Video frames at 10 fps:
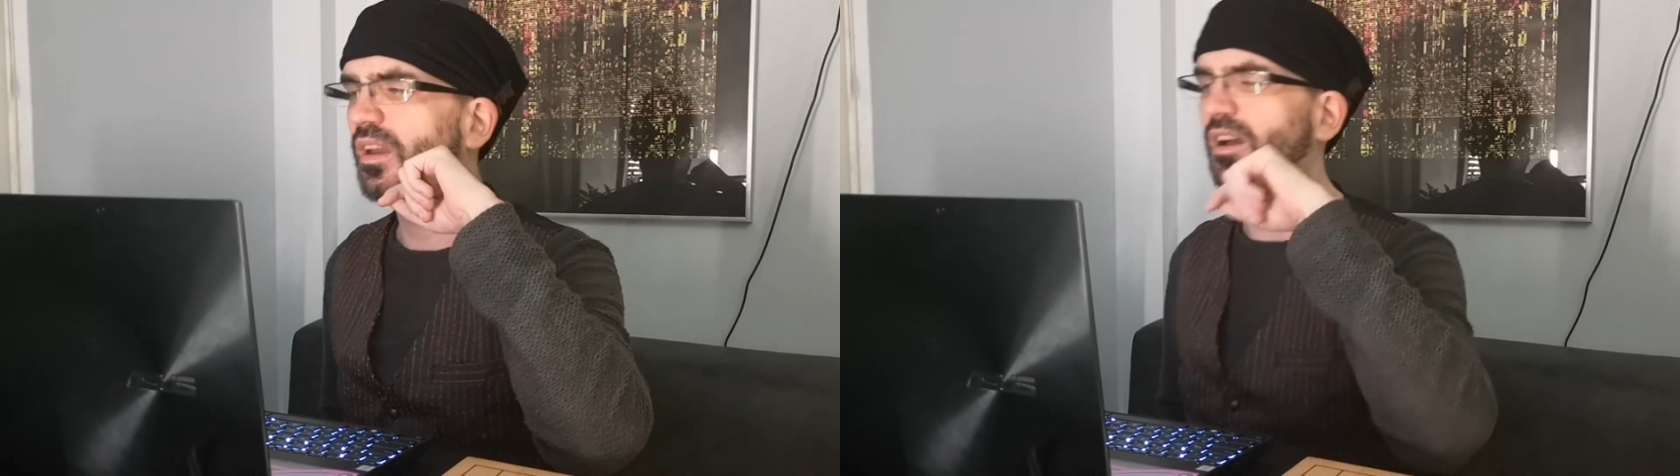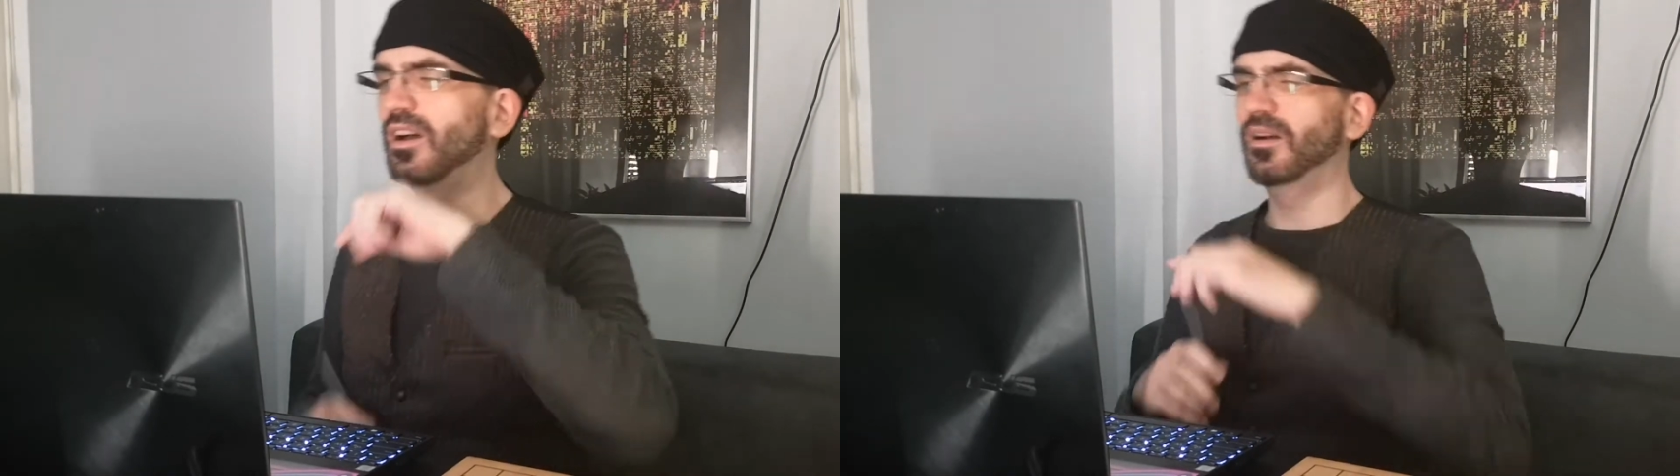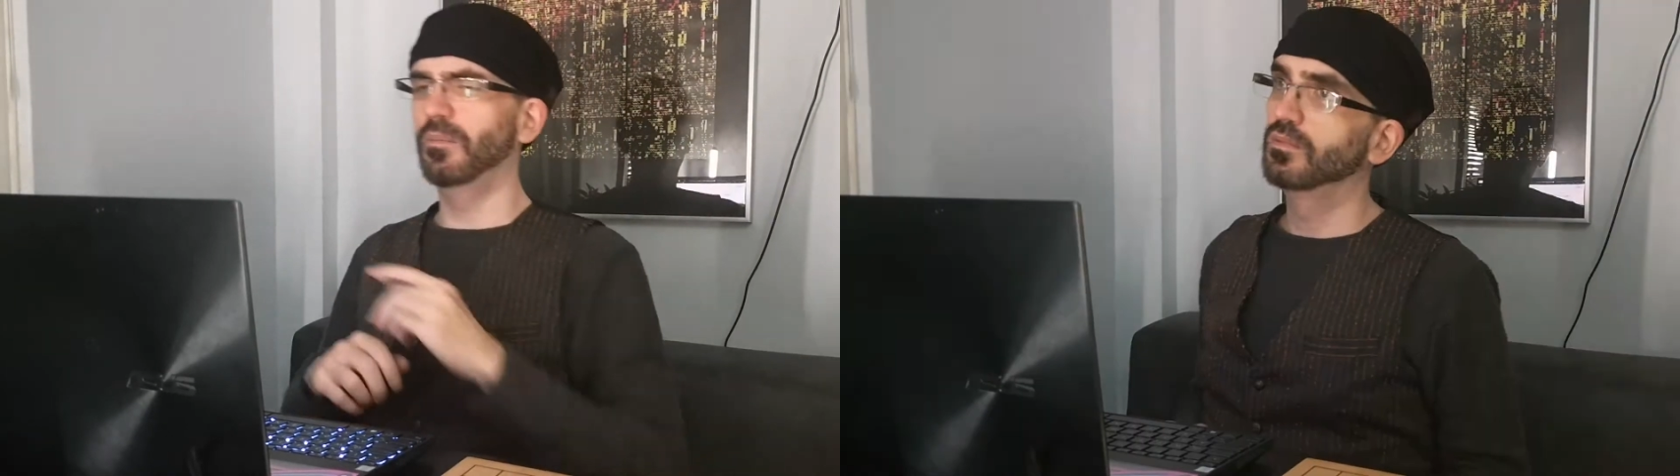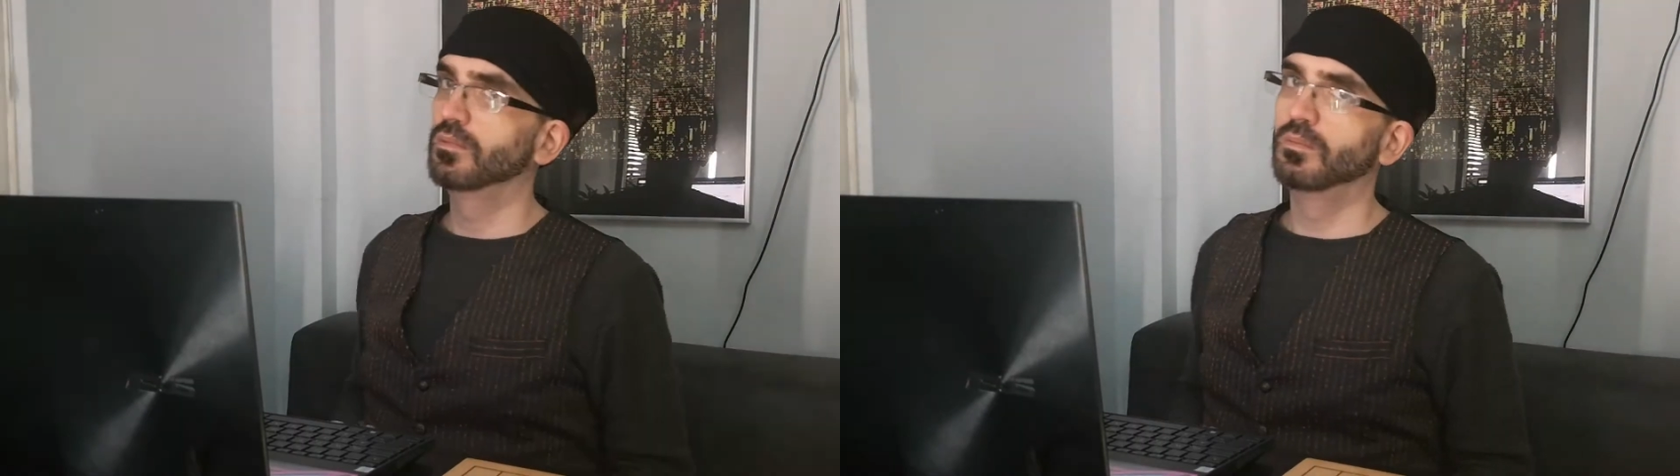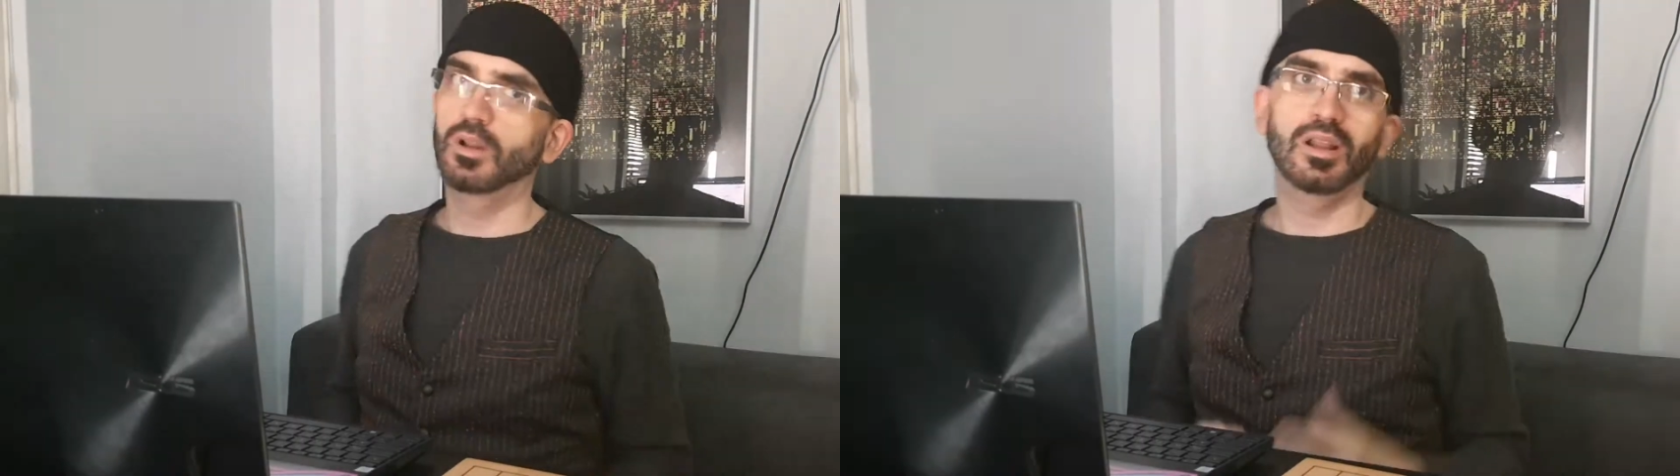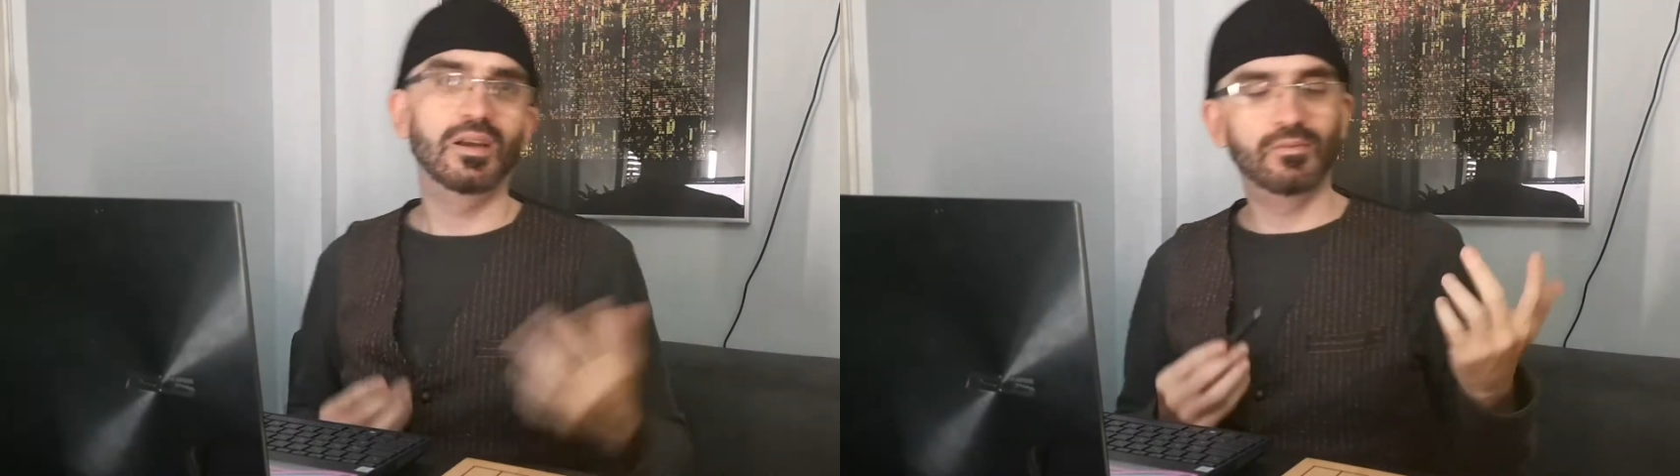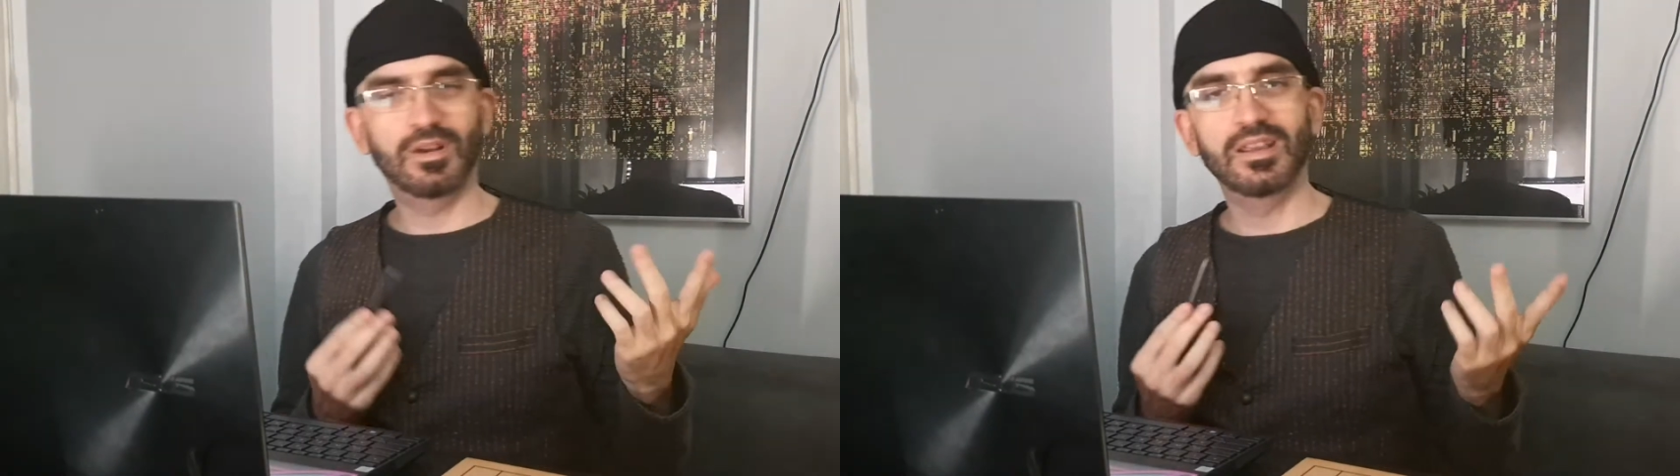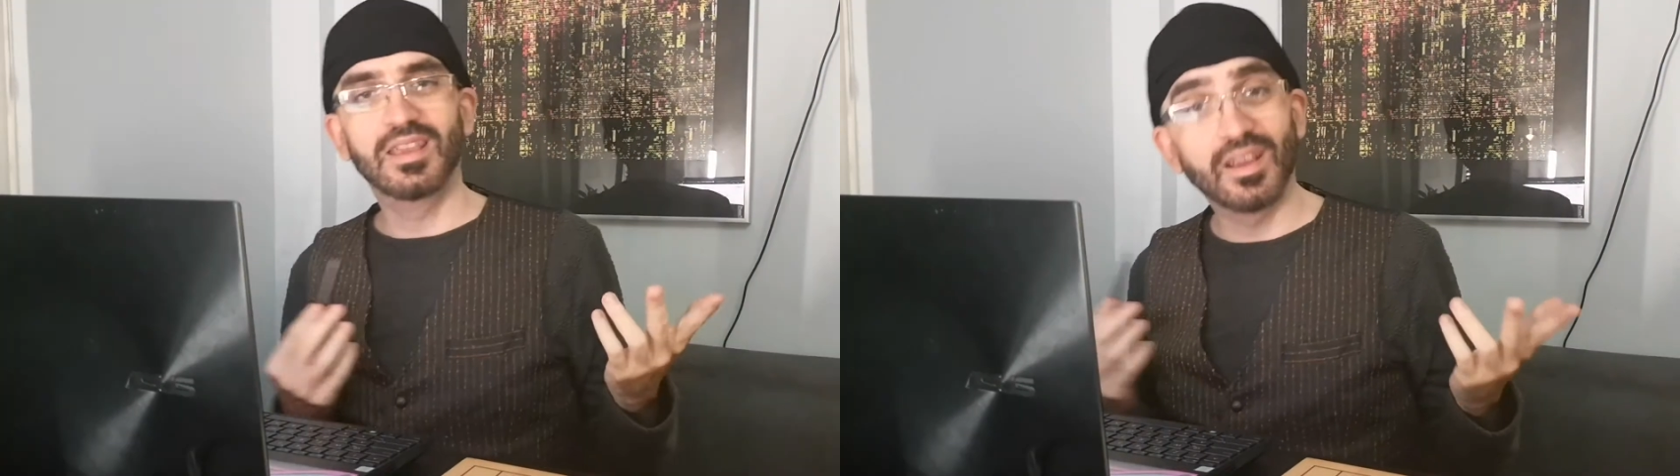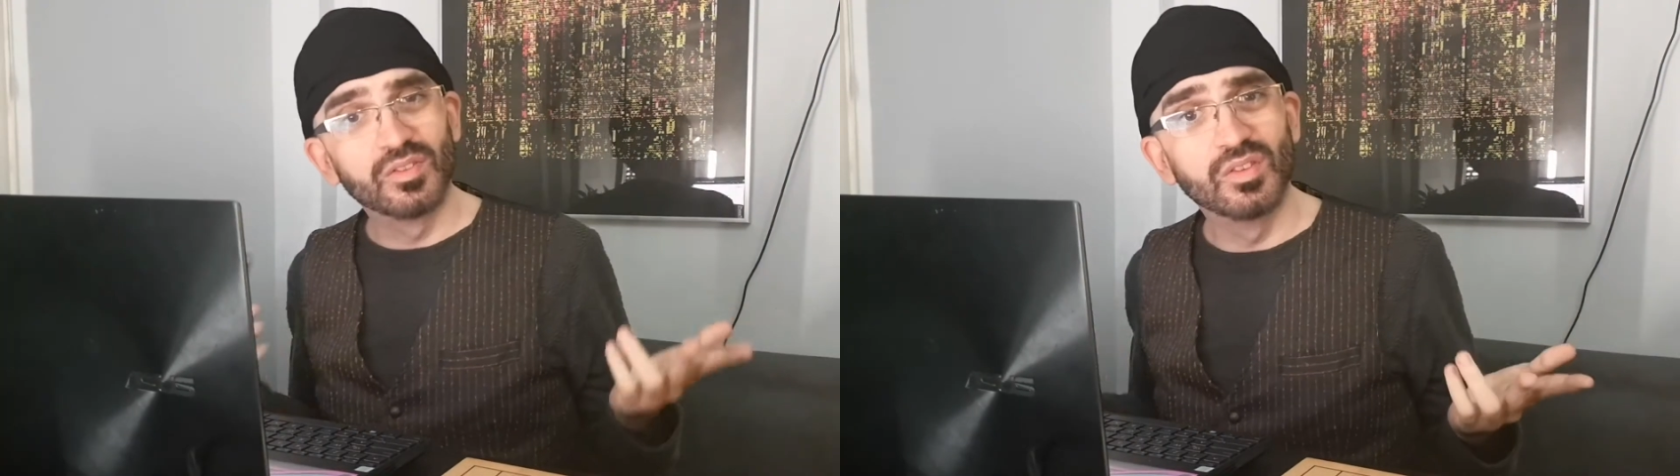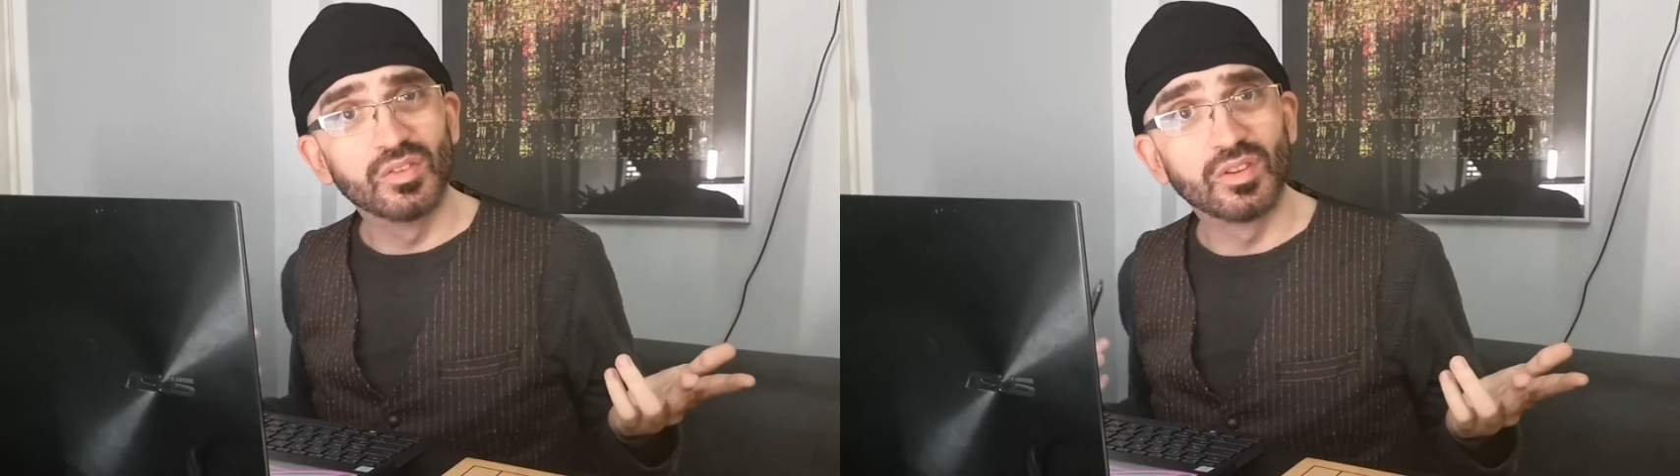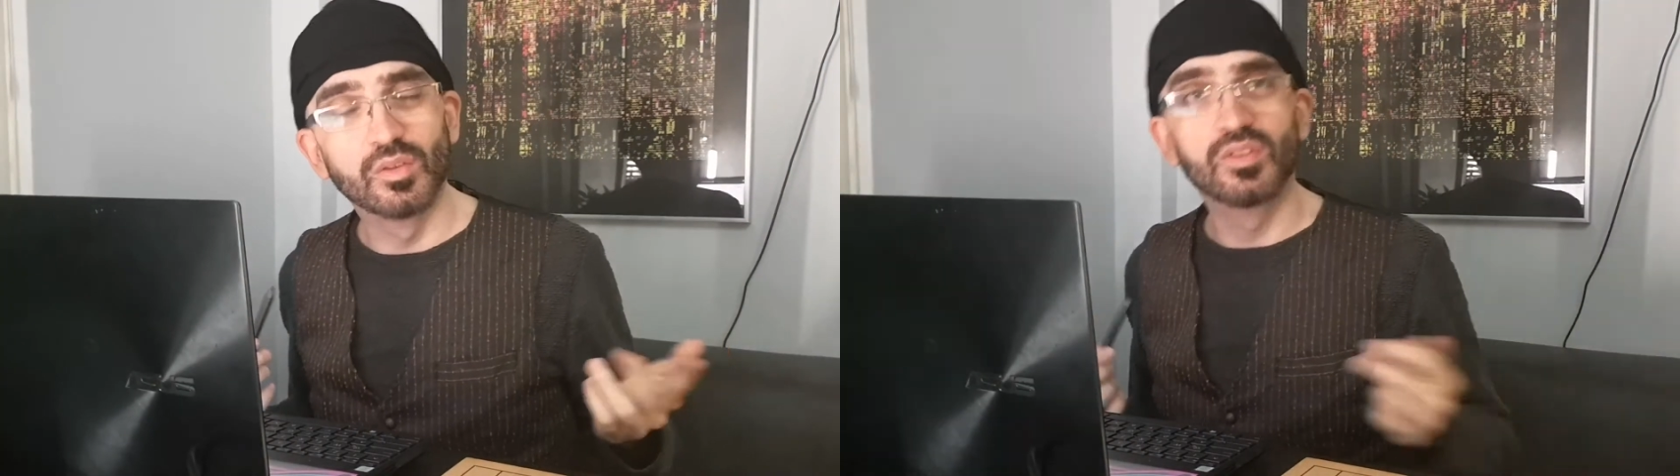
well, I guess this is a good